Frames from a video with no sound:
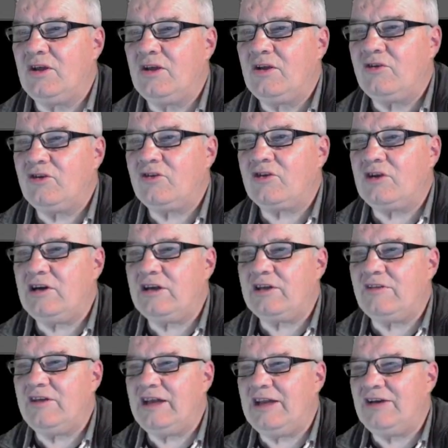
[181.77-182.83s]
Just click
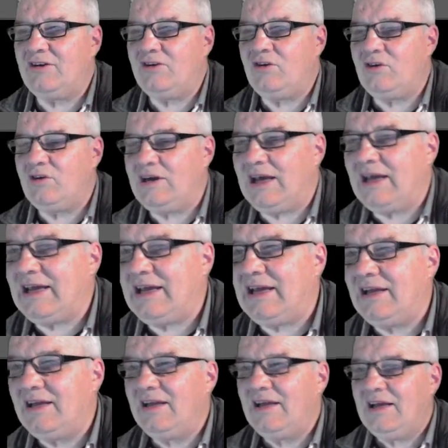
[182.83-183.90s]
that. New layer.
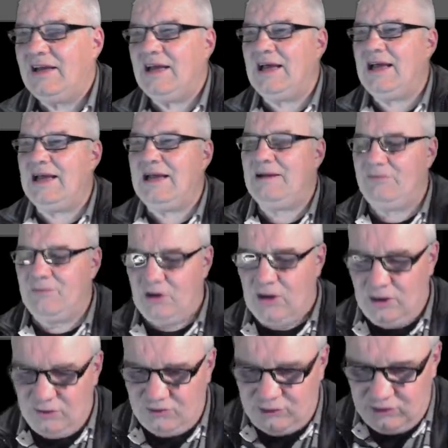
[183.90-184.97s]

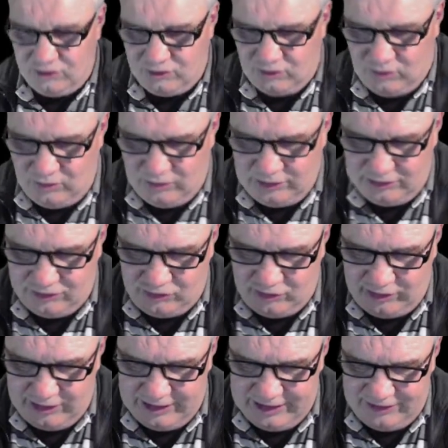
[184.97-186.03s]
I'll just call it
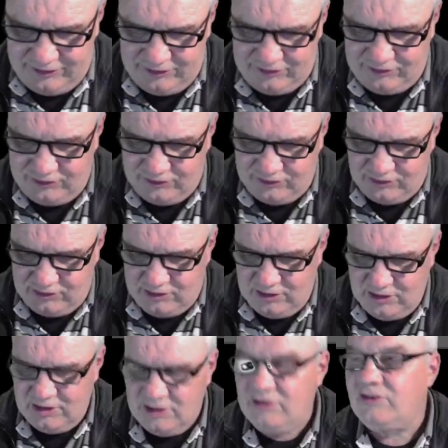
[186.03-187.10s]
trash.
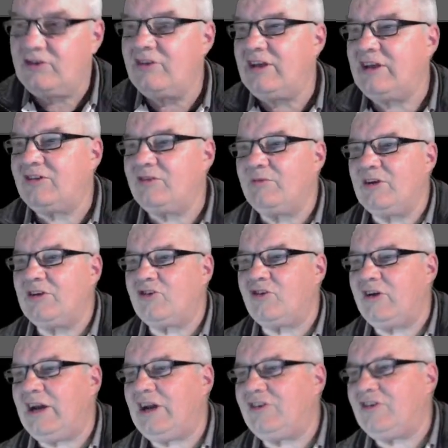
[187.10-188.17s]
So that's my
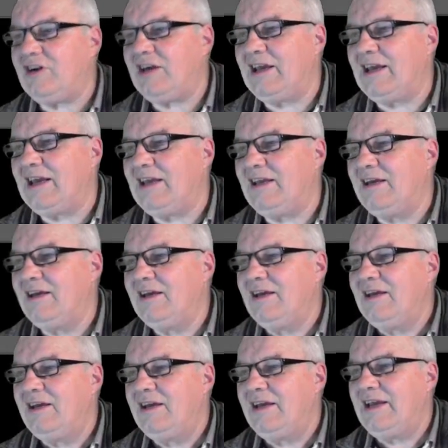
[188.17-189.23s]
trash layer,
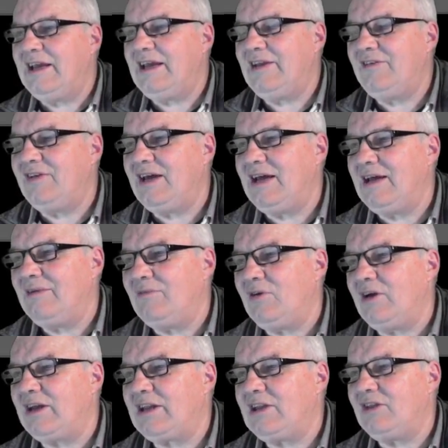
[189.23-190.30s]
and
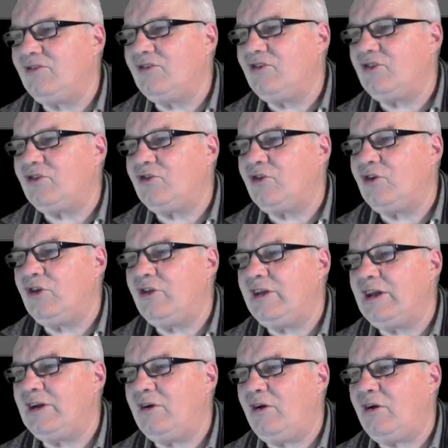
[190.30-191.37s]
I can just turn
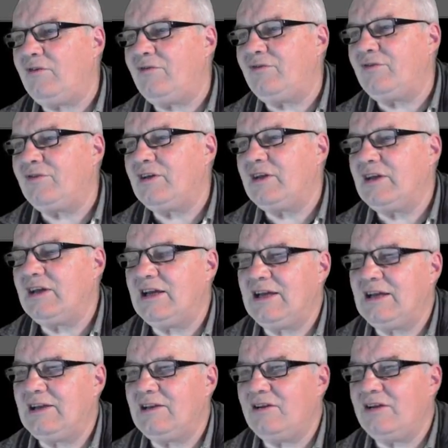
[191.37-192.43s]
that off
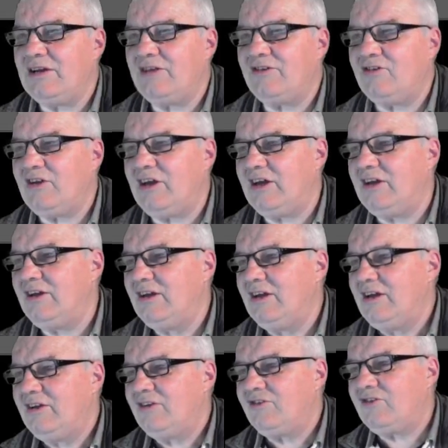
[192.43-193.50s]
like so,
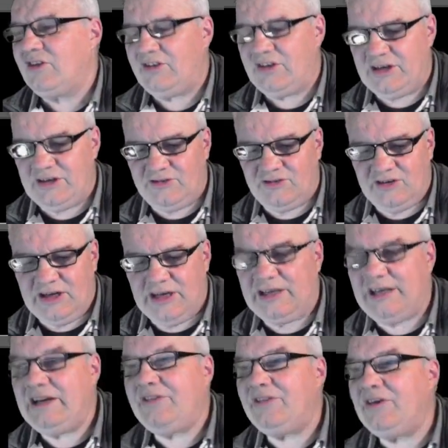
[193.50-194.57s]
so that
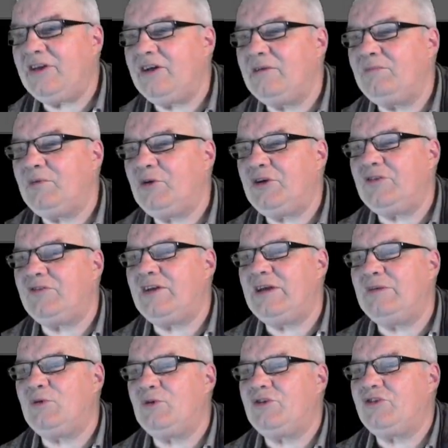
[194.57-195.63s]
anything I put in
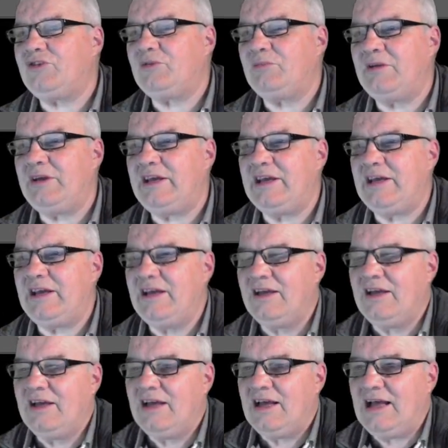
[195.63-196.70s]
there will disappear.
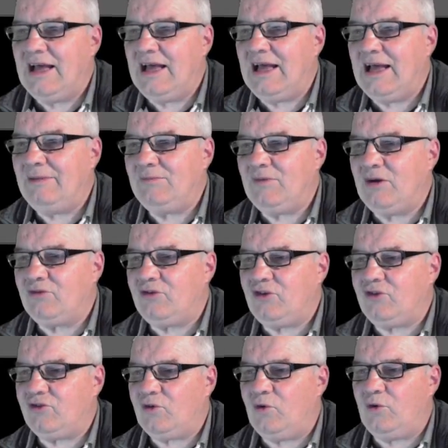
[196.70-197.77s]
I'll
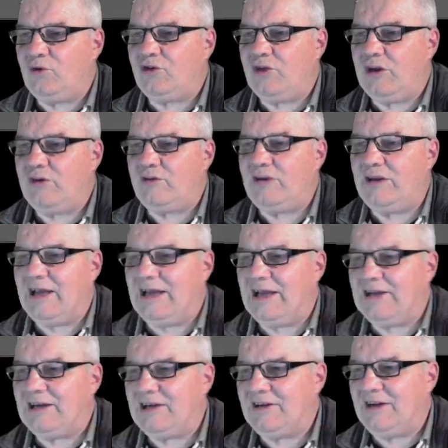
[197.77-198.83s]
just also
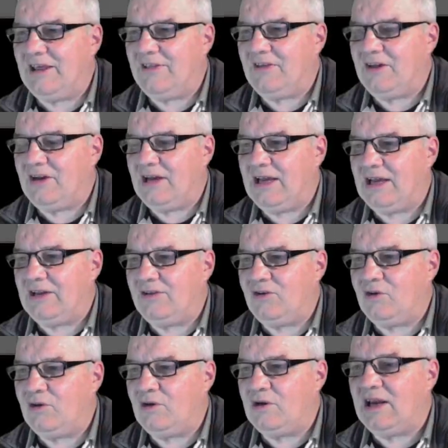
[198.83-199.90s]
create another
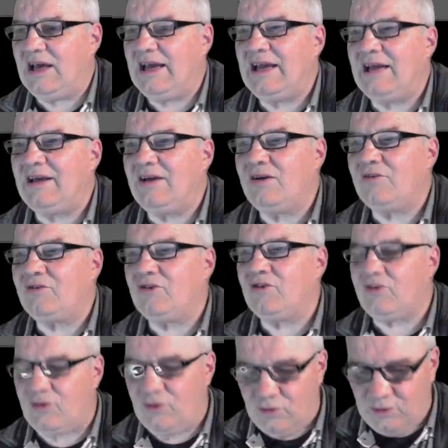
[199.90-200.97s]
new layer. I'll
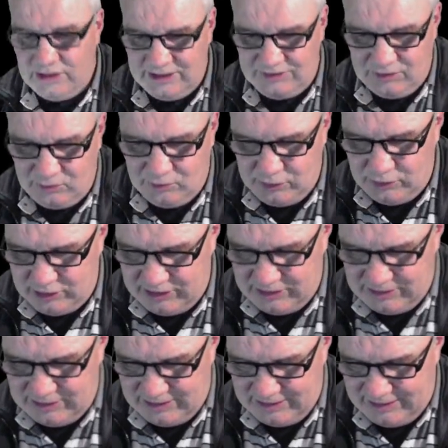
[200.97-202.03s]
just call that the
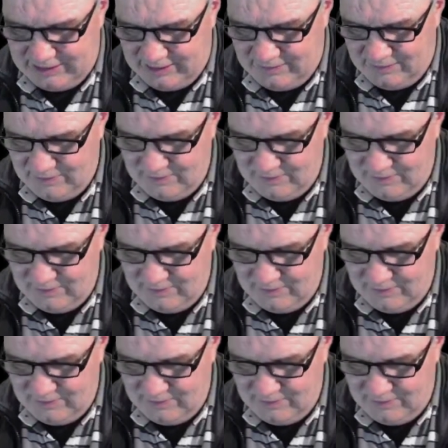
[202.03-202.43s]
working layer.